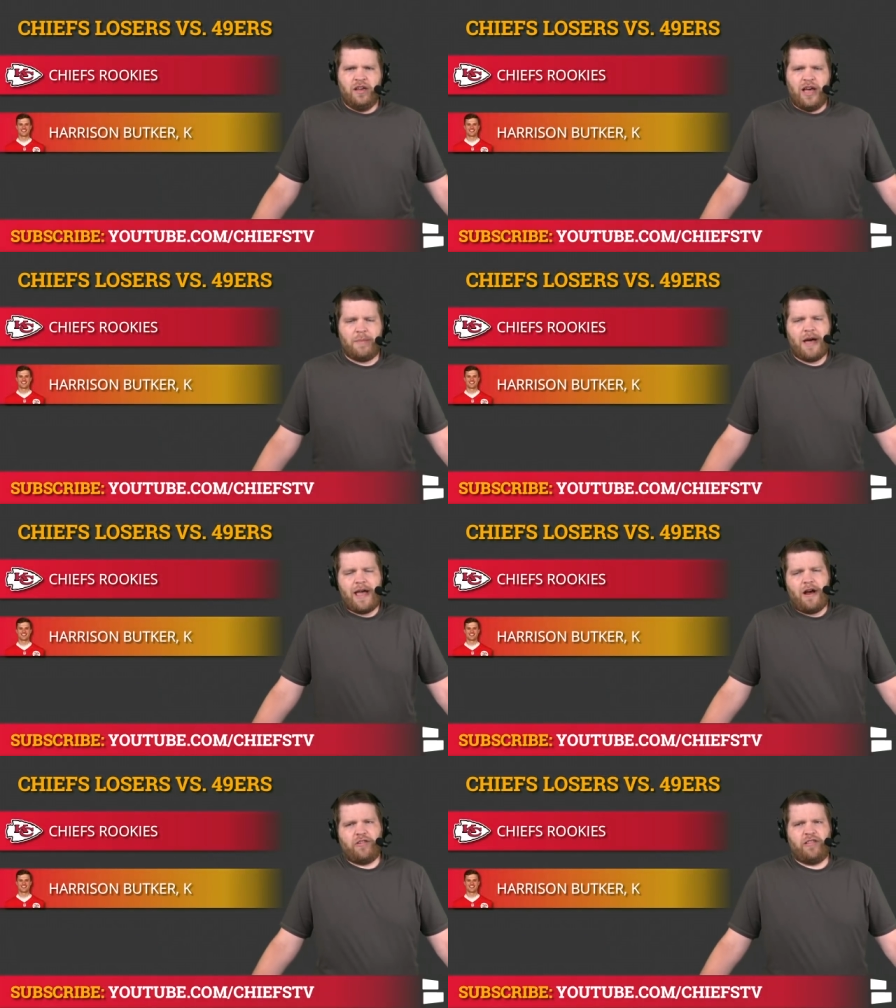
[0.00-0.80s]
How about
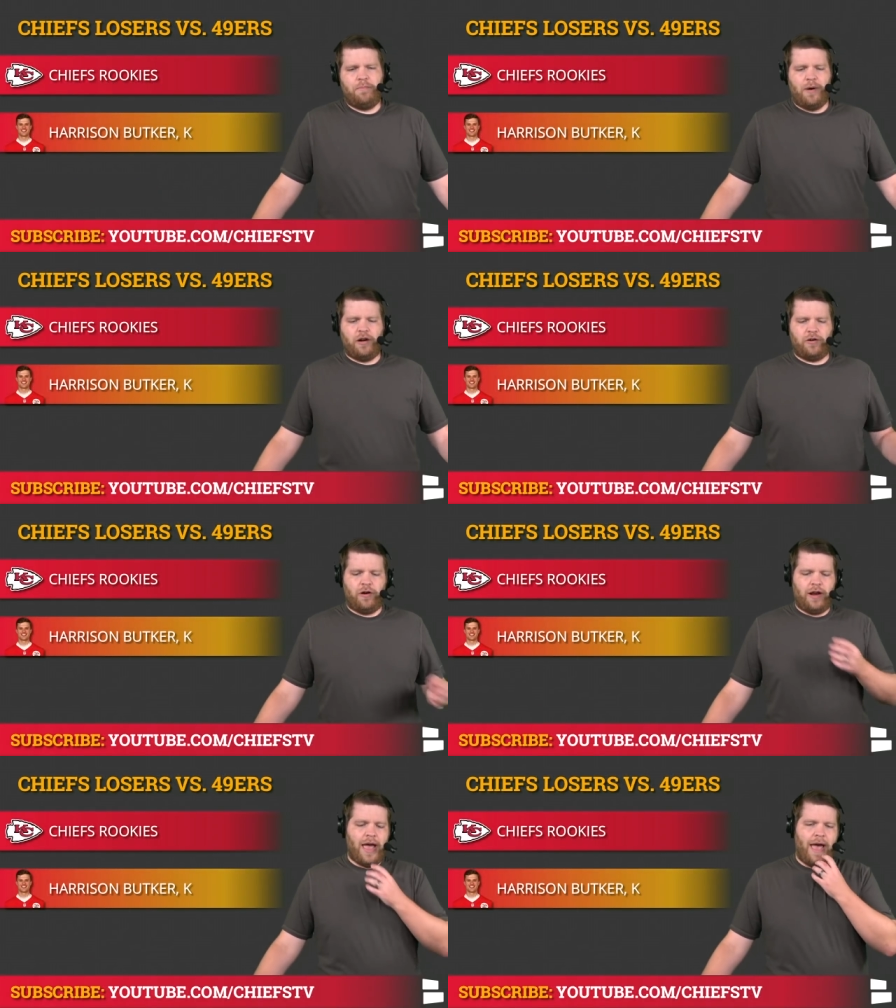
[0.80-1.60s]
Harrison Butker?
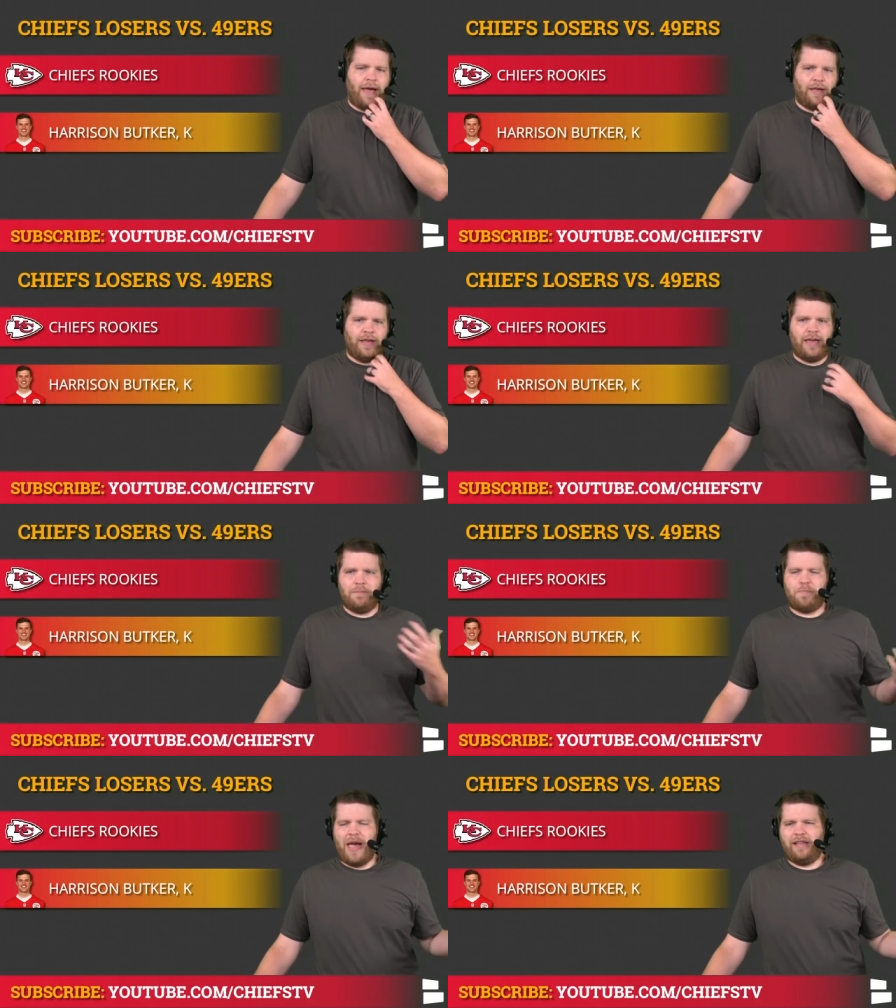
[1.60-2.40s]
And hey, he
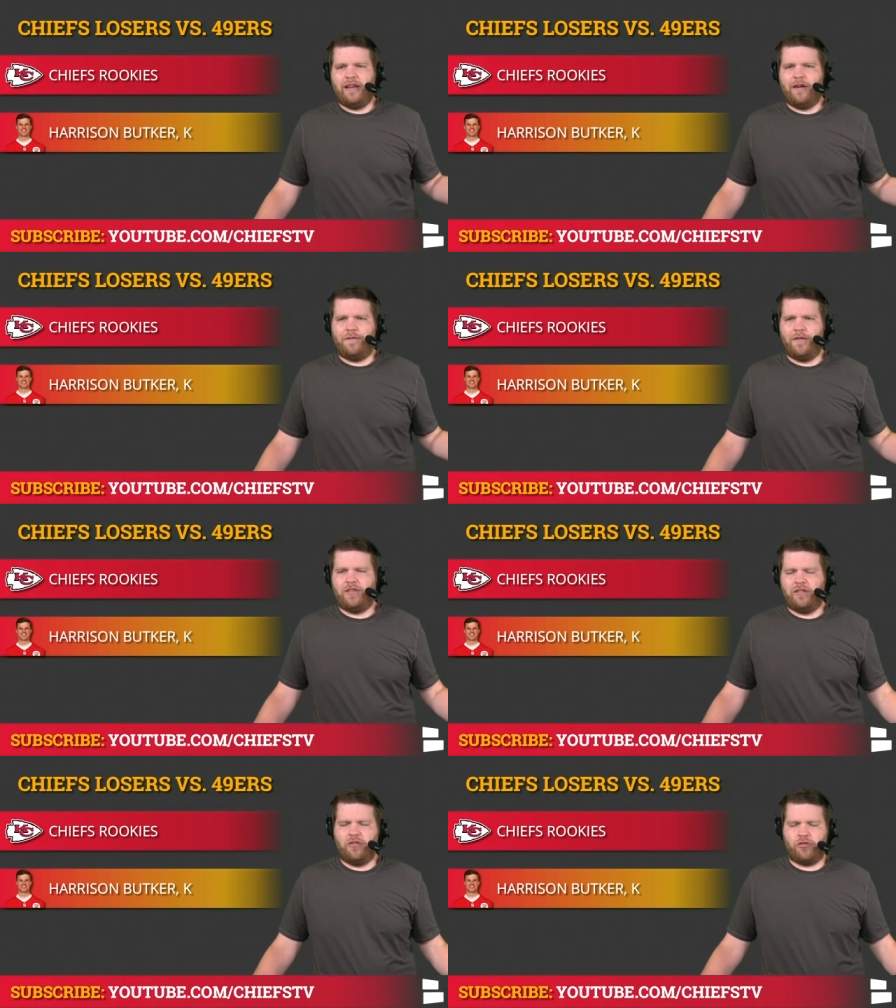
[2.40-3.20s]
banged in a
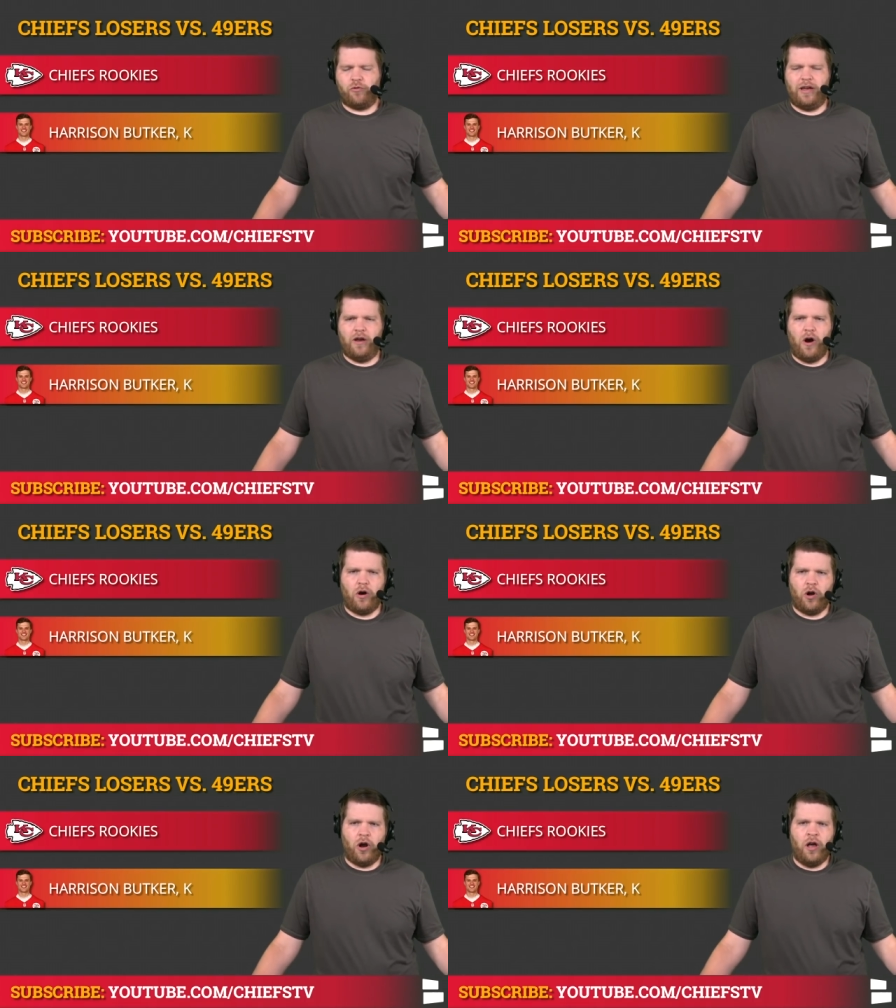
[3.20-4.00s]

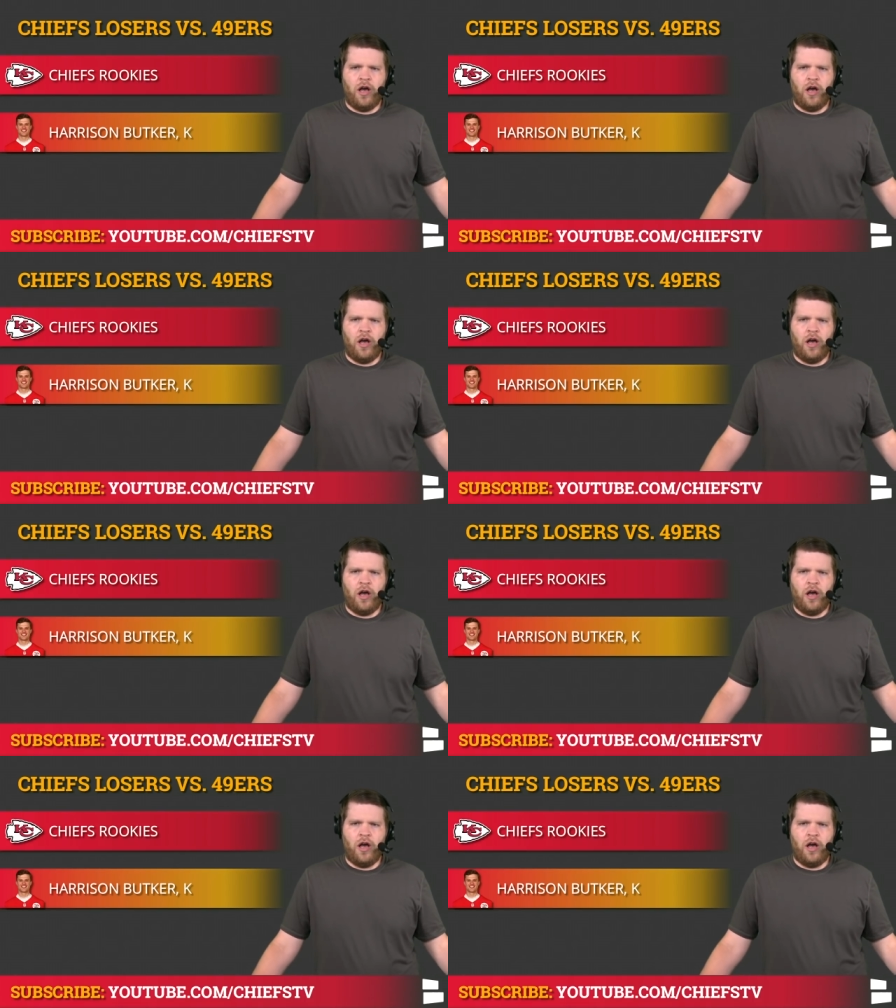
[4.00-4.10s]
53-yarder.